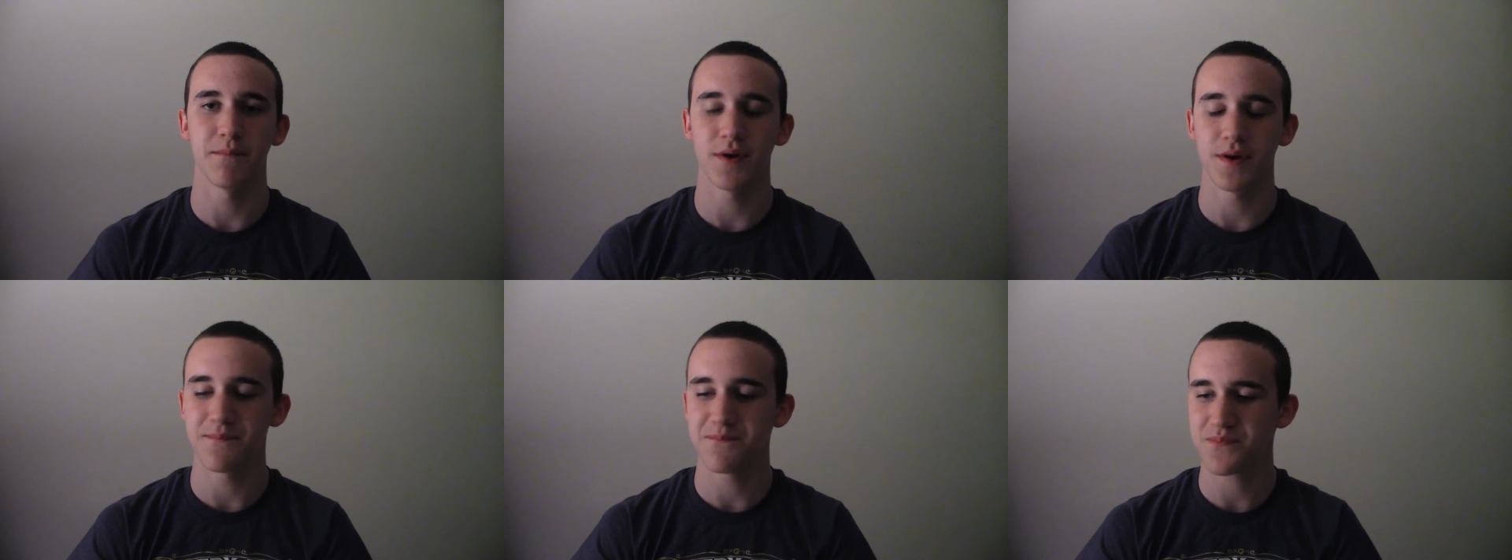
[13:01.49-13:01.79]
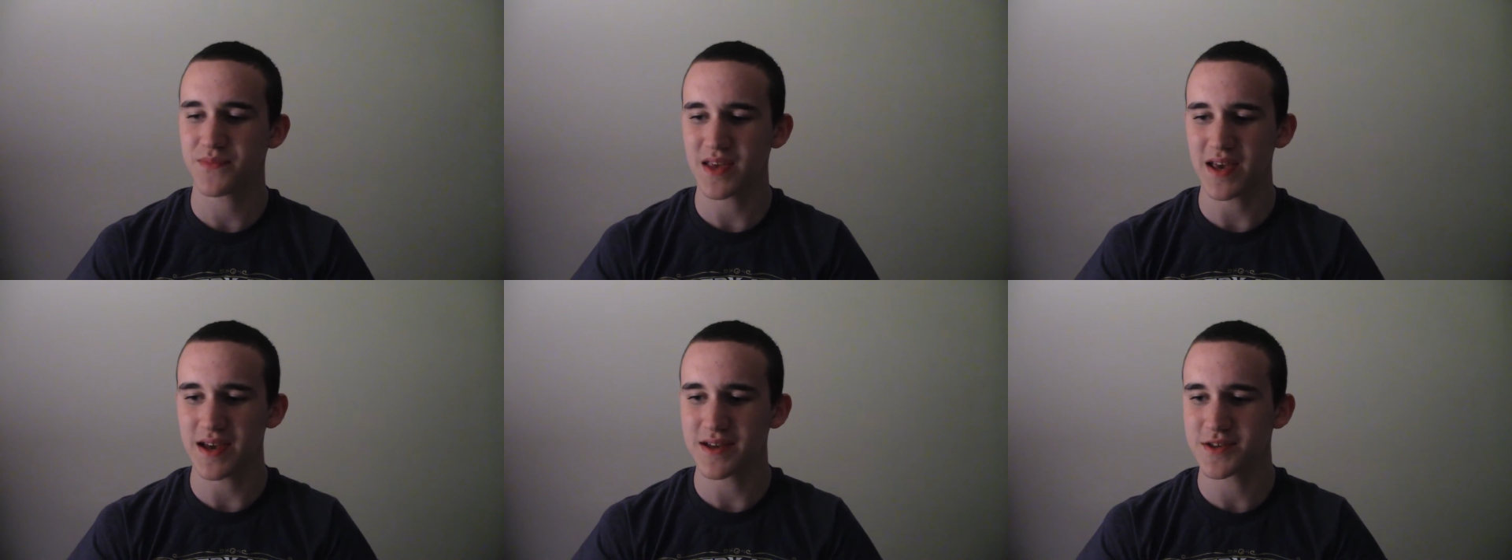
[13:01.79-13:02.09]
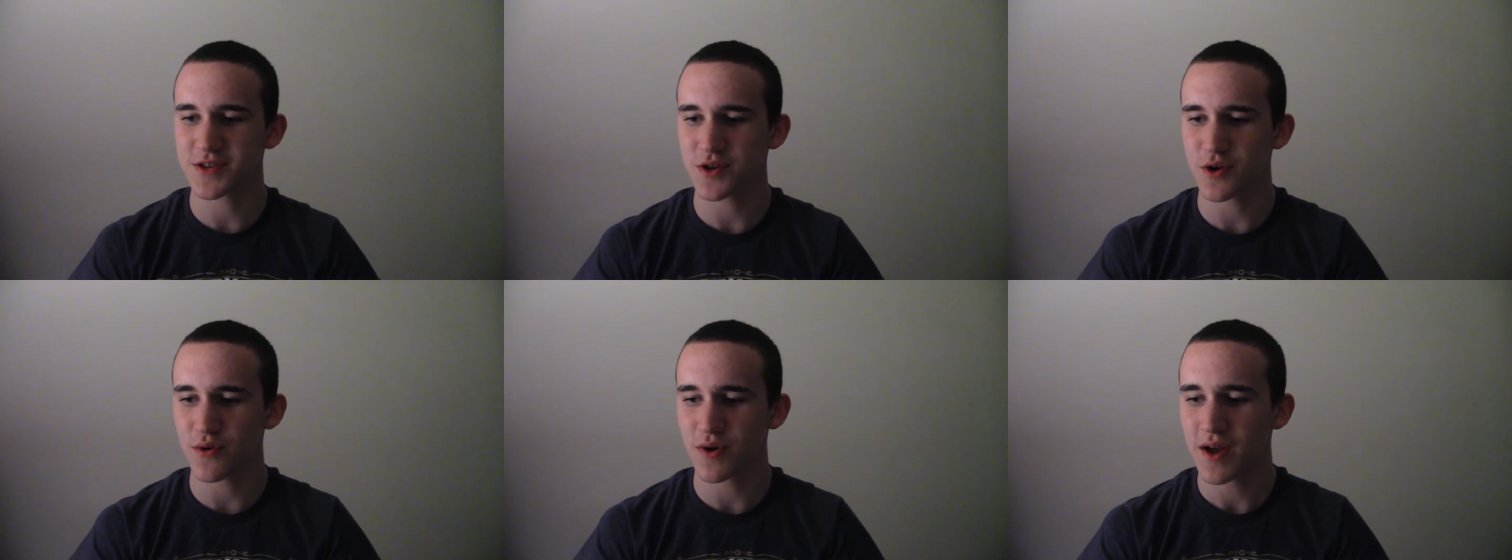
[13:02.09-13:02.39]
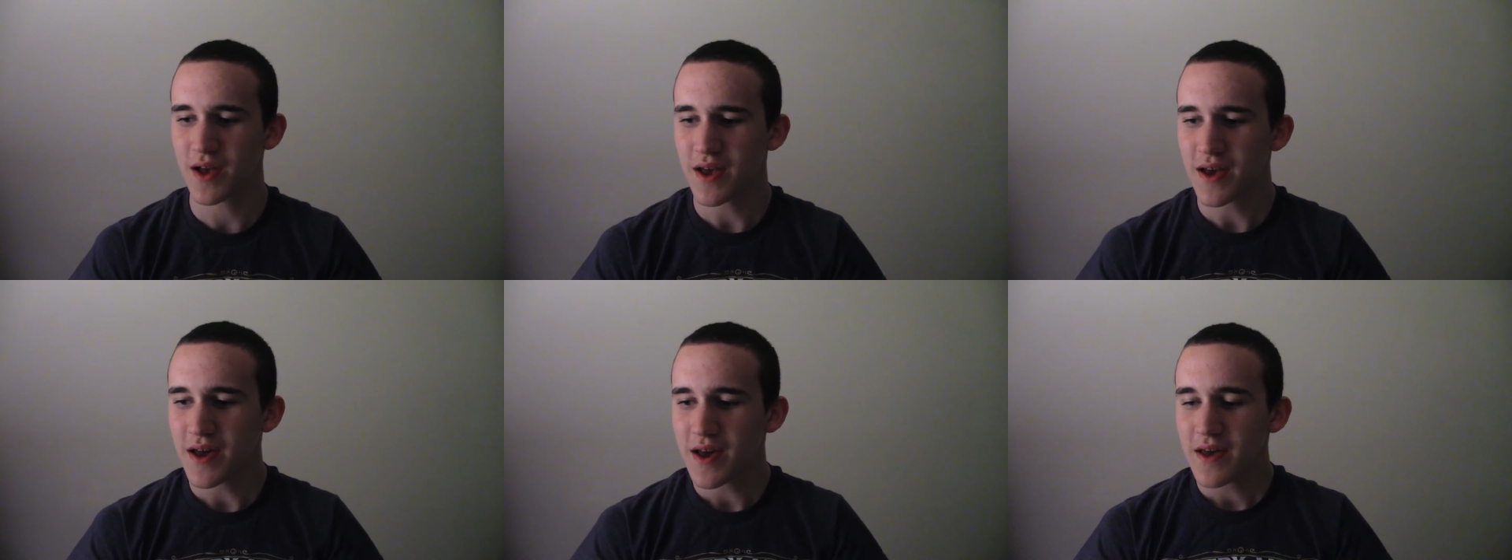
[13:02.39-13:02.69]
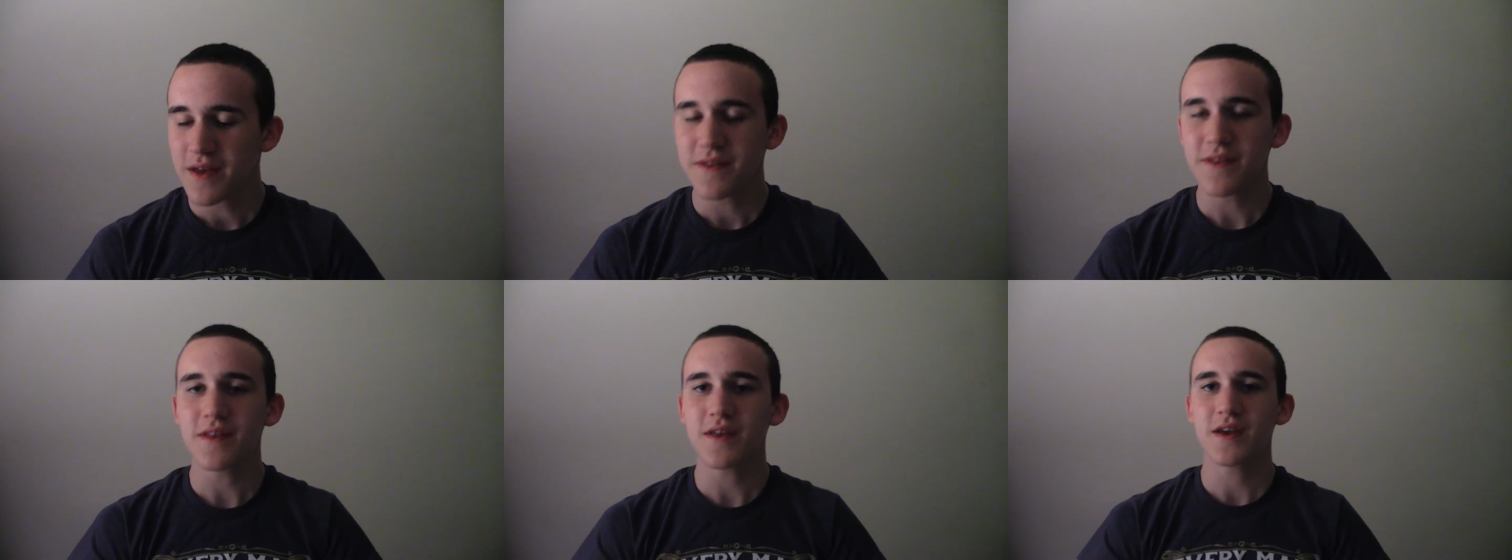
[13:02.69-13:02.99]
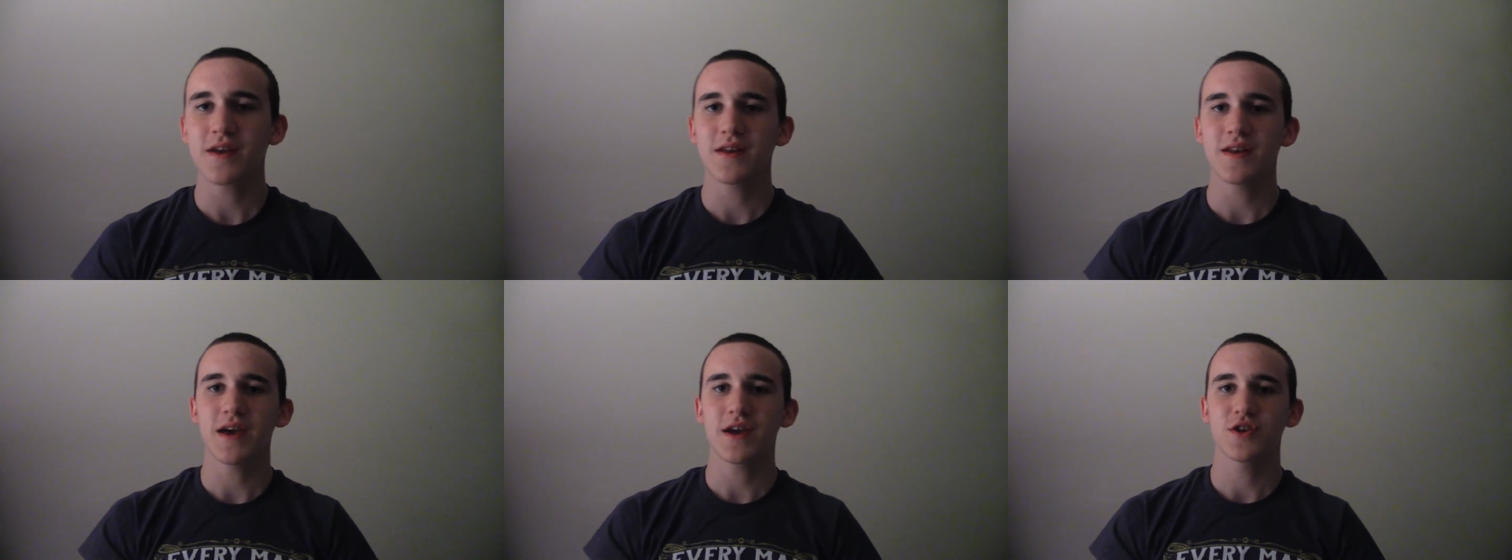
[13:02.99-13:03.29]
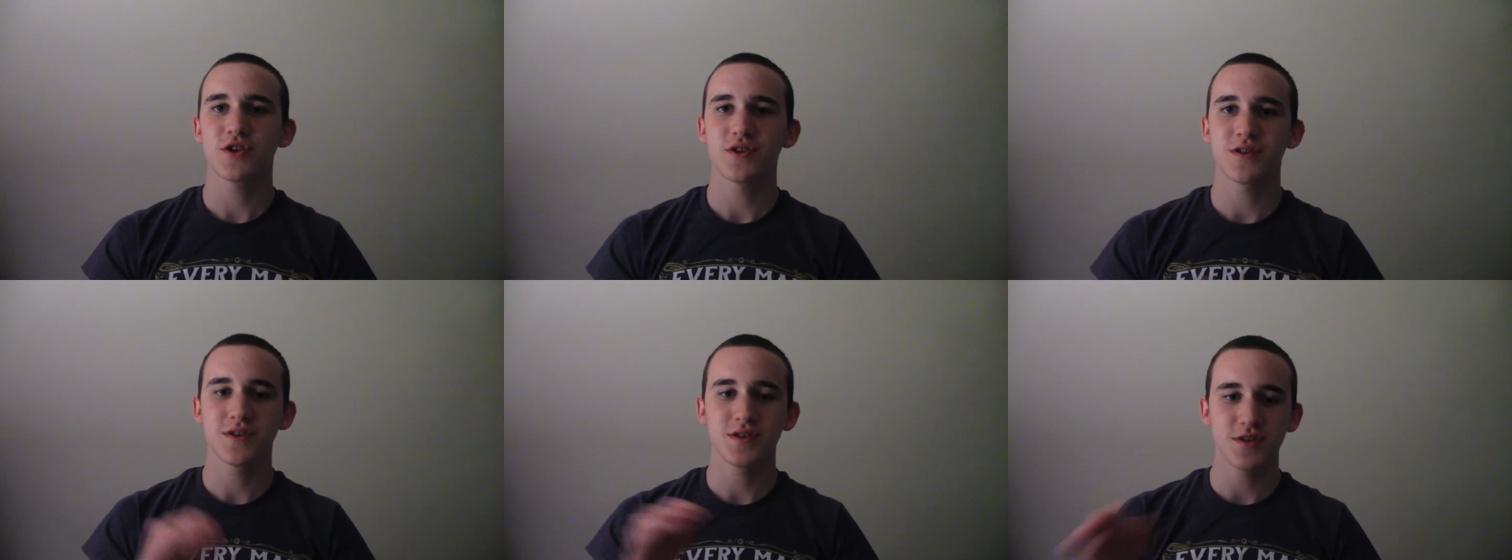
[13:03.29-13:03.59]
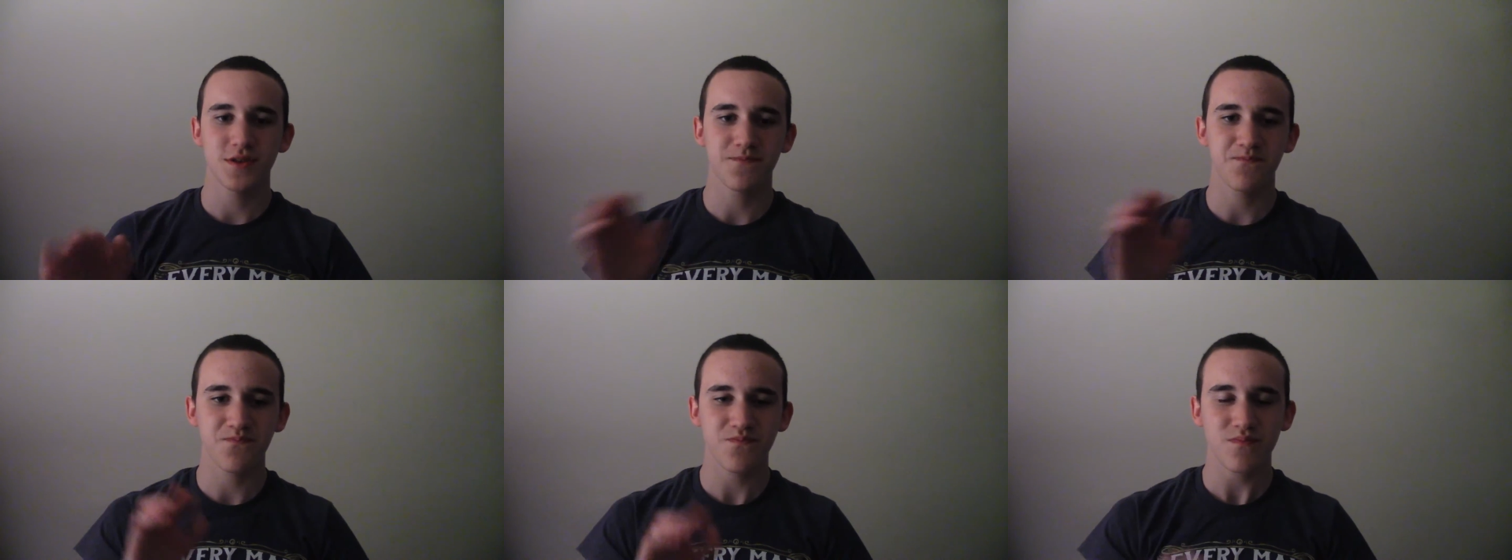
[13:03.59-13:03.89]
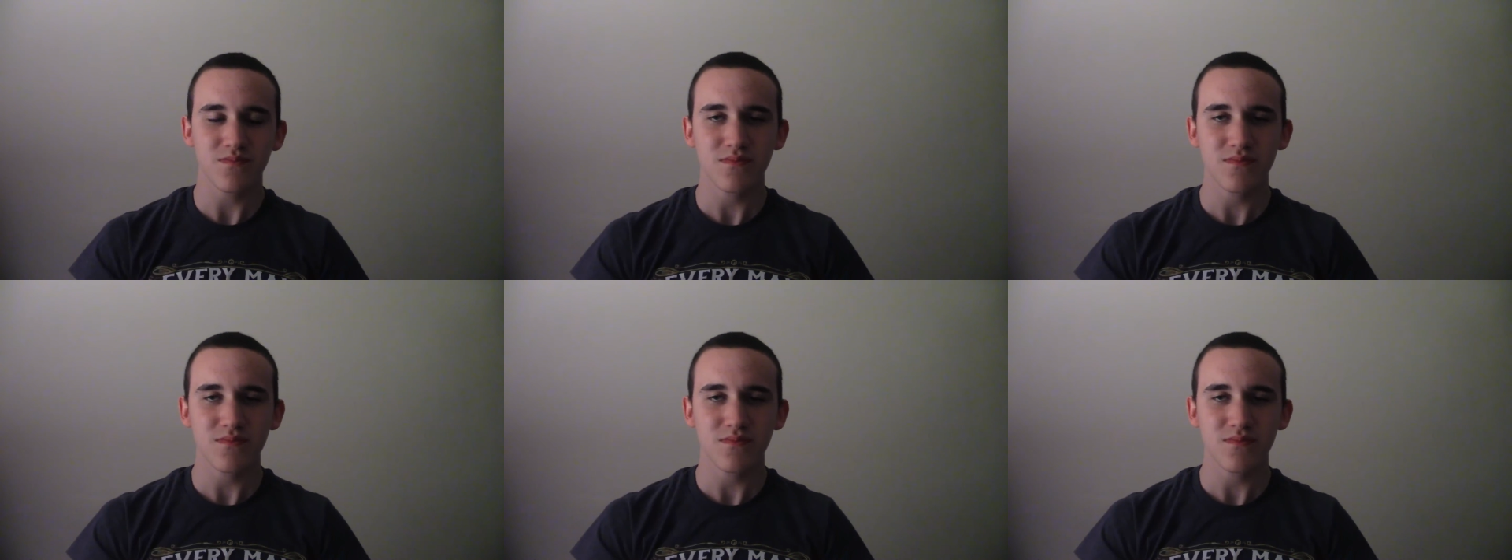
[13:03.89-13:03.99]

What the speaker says: But yeah, so the connections